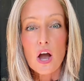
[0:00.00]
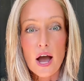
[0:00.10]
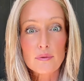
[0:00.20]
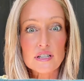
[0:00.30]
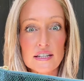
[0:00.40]

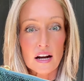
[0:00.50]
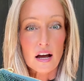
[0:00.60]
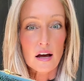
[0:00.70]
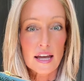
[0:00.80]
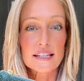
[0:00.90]
I would
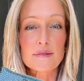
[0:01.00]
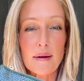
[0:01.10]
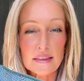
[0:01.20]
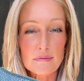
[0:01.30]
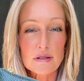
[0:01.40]

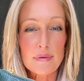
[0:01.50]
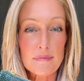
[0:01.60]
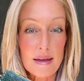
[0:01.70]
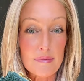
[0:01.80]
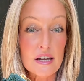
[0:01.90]
expect them to be
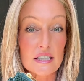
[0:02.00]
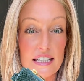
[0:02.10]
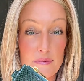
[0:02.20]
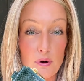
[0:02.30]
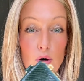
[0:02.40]
maybe a
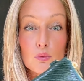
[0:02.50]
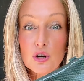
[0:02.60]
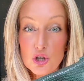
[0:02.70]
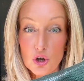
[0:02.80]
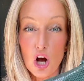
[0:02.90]
deeper,
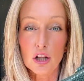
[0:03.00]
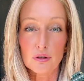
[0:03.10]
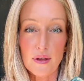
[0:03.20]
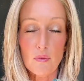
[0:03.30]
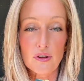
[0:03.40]
richer
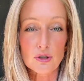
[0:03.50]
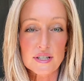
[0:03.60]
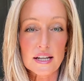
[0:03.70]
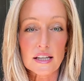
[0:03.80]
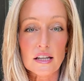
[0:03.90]
color than what you're
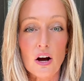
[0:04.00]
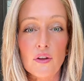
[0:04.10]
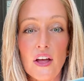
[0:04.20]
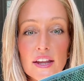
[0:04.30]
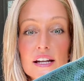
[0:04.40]
seeing in it
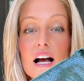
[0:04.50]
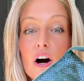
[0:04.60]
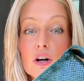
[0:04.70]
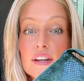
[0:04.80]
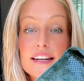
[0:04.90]

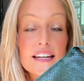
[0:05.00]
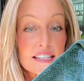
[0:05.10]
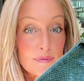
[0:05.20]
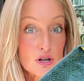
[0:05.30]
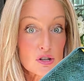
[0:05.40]
online,
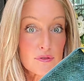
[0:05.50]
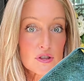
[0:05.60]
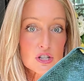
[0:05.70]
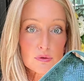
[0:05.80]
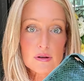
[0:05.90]
especially for
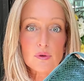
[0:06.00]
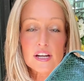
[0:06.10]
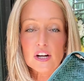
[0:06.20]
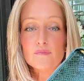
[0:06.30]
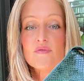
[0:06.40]
this green one
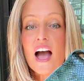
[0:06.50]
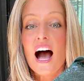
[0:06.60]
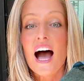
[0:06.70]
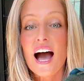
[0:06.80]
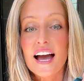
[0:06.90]
here.
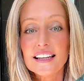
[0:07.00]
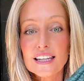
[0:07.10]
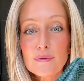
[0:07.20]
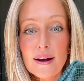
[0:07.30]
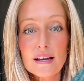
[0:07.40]

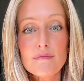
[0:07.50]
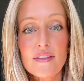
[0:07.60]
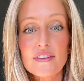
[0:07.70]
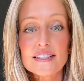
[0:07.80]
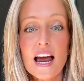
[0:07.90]
Highly
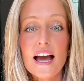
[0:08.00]
recommend this.